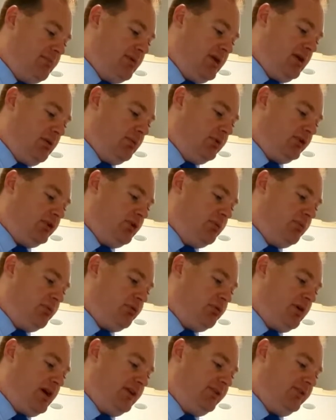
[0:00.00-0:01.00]
it would
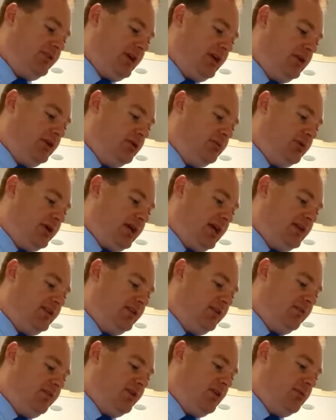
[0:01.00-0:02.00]
compress that
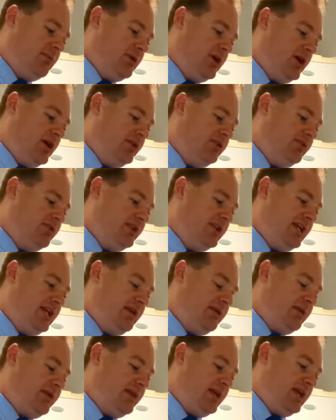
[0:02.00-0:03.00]
lubricating film
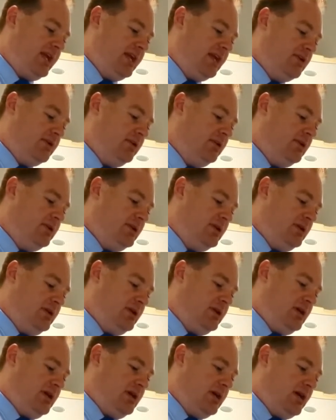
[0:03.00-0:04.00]
underneath the heel,
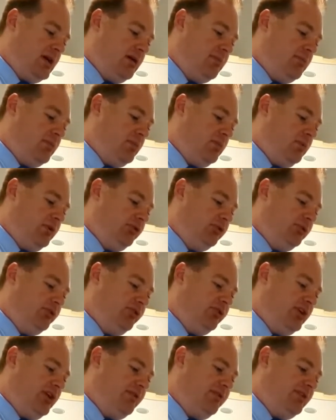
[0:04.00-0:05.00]
which would
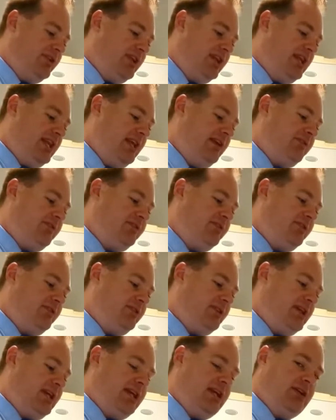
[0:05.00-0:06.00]
serve to
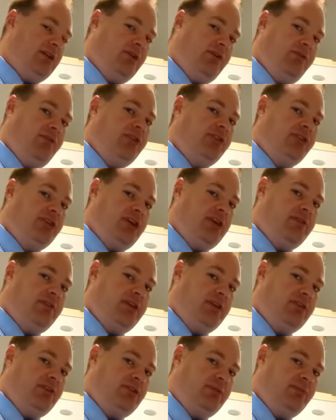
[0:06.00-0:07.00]
lift the heel off the
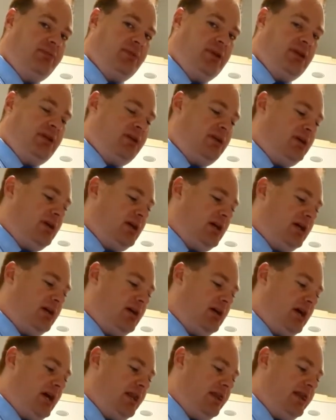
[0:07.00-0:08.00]
surface.
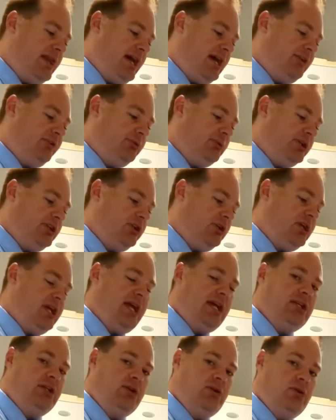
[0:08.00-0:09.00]
And that's when you
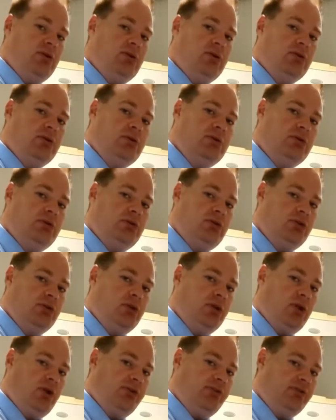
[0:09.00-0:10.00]
get your
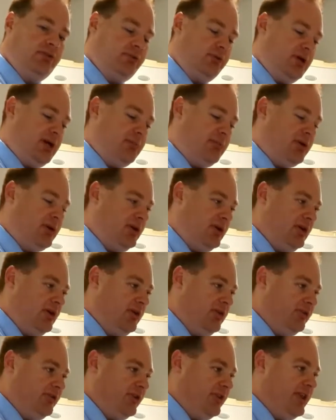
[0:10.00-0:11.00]
loss of grip.
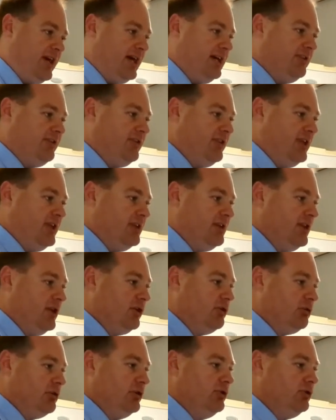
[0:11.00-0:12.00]
So that's the
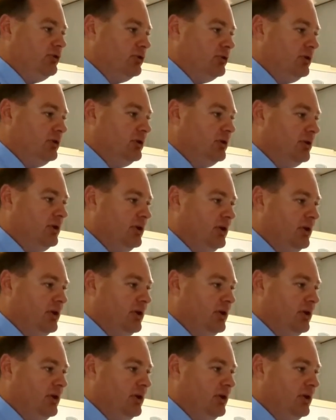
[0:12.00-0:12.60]
crucial